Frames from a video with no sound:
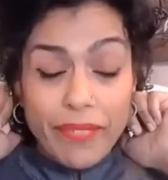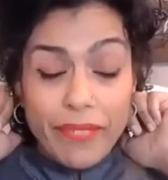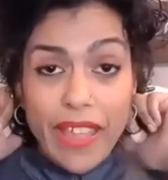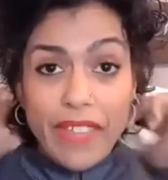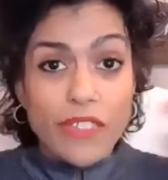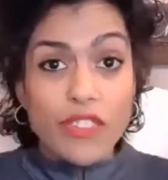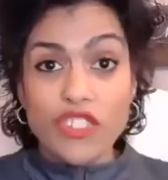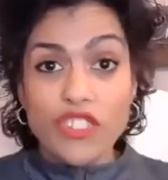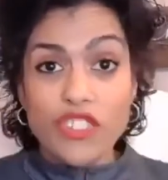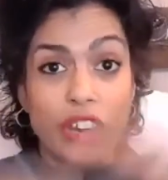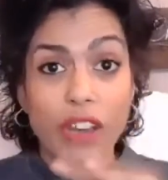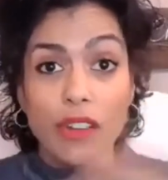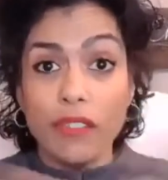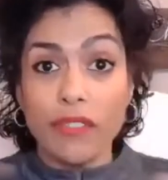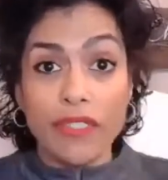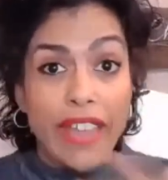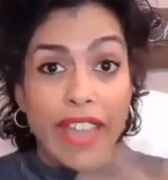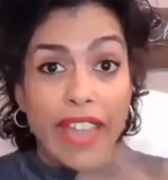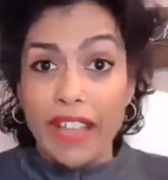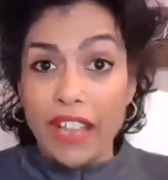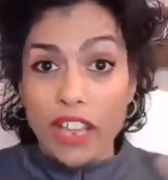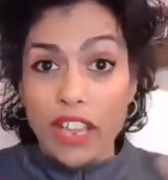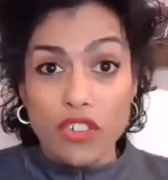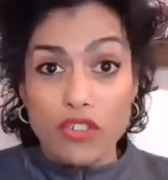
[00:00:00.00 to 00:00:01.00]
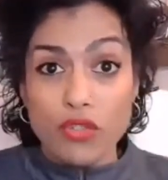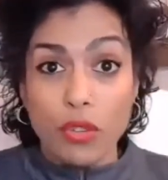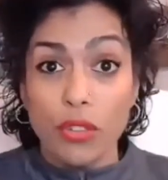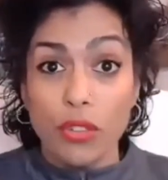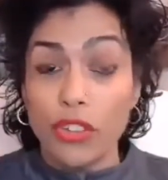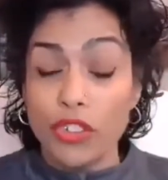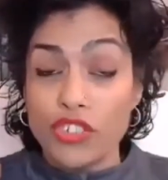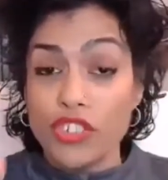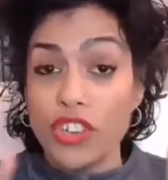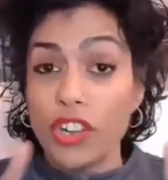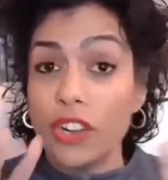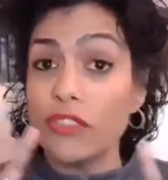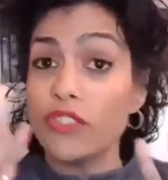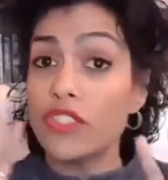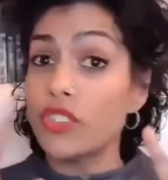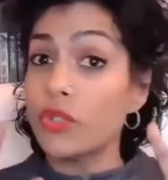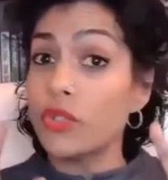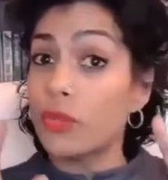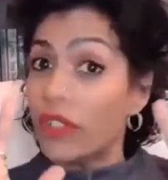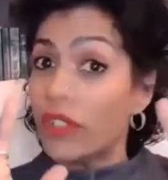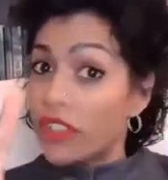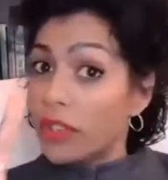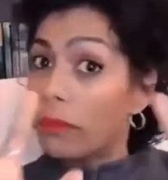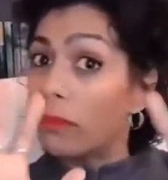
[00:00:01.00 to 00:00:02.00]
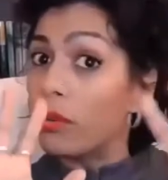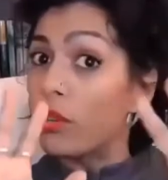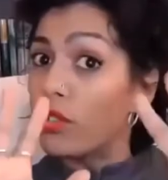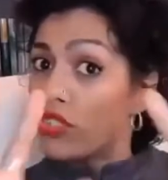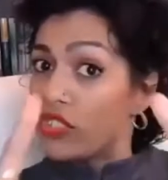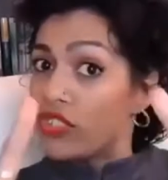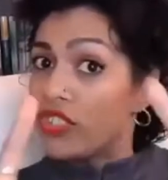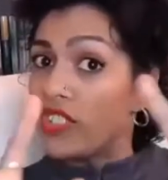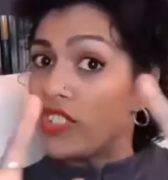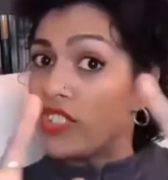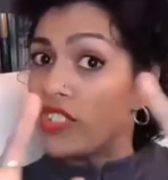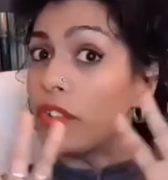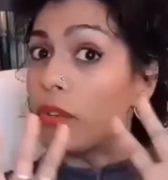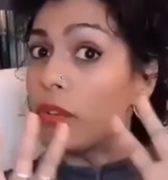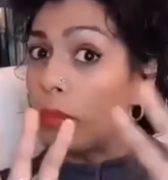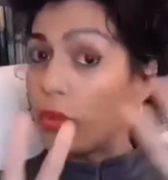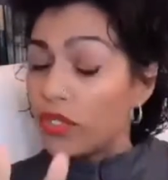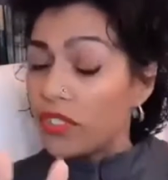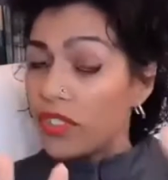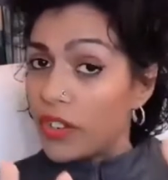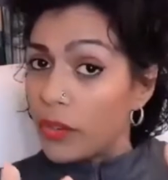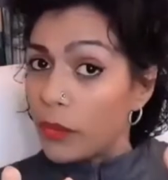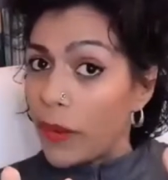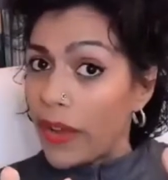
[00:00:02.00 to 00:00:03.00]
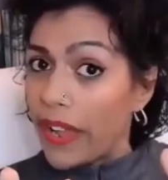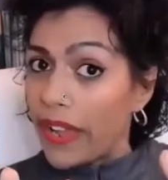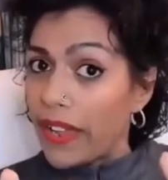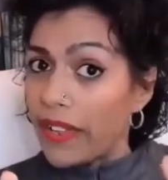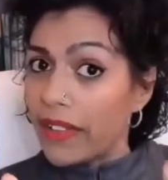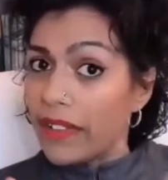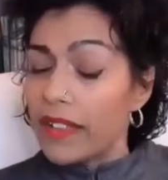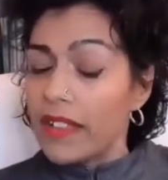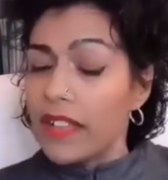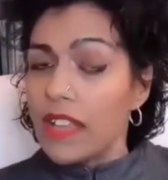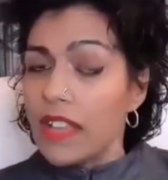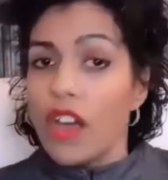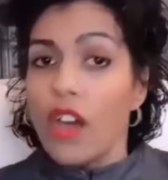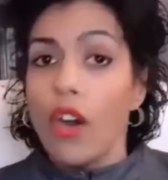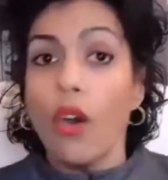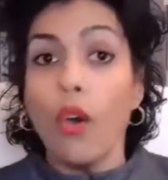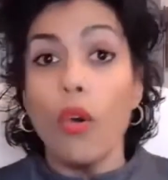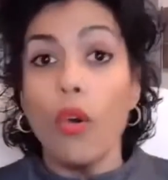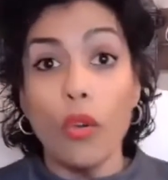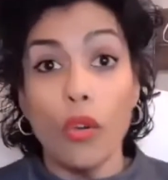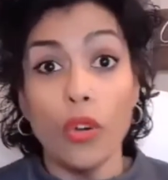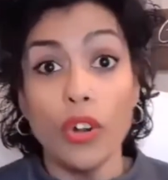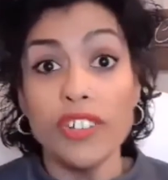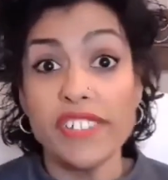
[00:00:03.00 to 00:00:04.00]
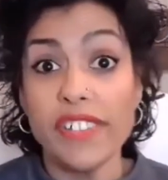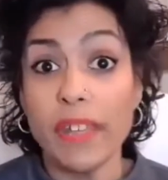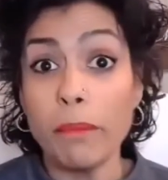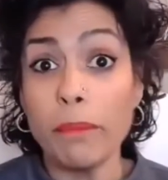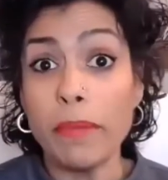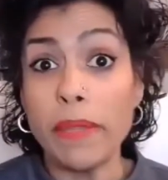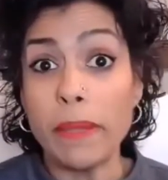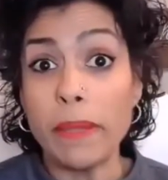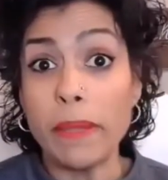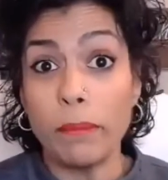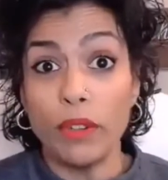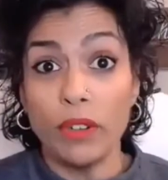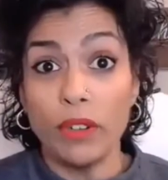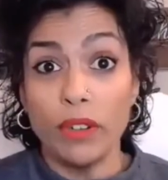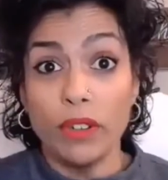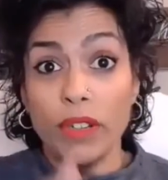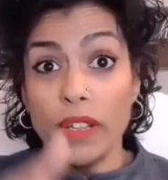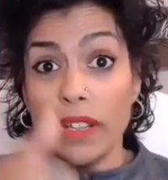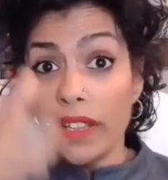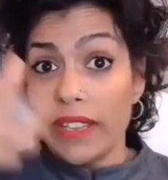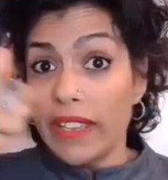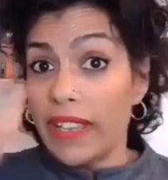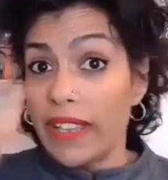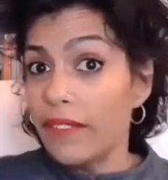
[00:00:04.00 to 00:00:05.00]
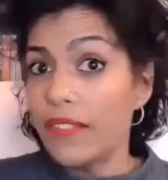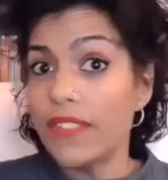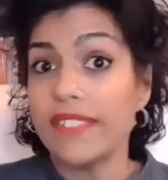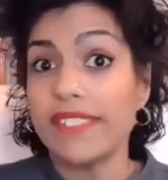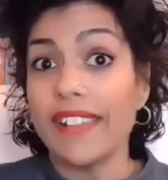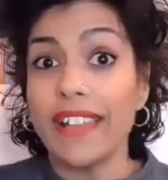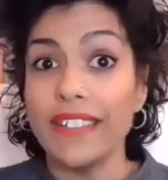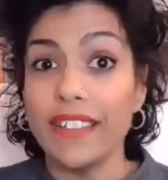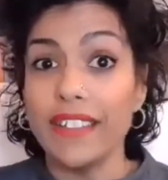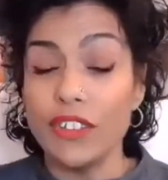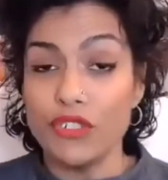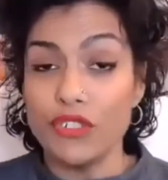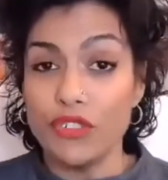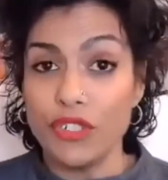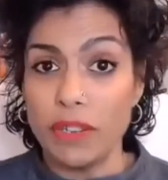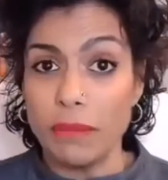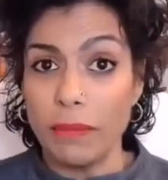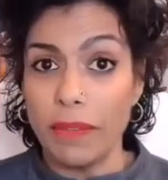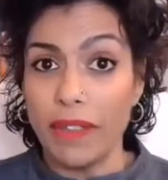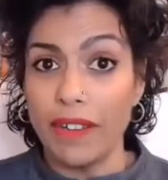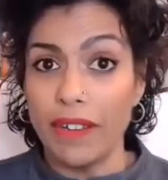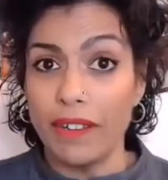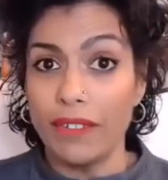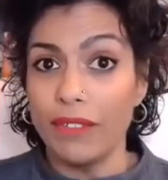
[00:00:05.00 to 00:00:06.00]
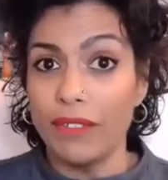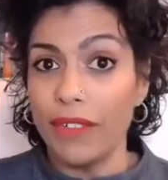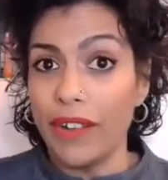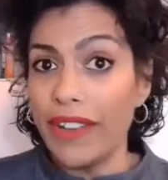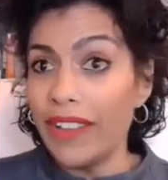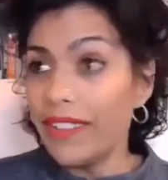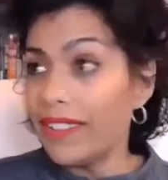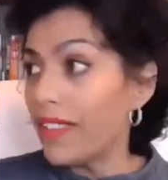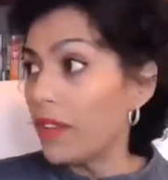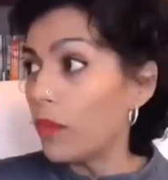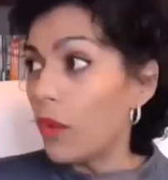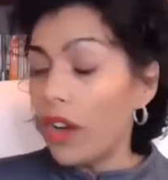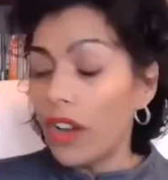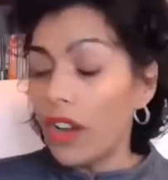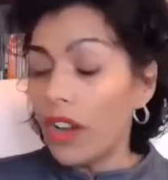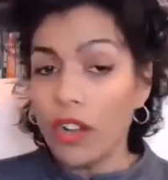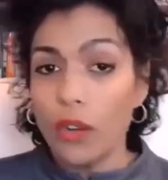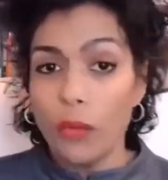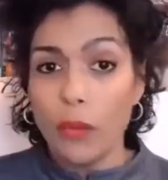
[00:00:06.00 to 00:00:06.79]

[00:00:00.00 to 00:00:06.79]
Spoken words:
And the sheriff can't control. The sheriff just wants to push the other person away. Or some people give the silent treatment, right? They walk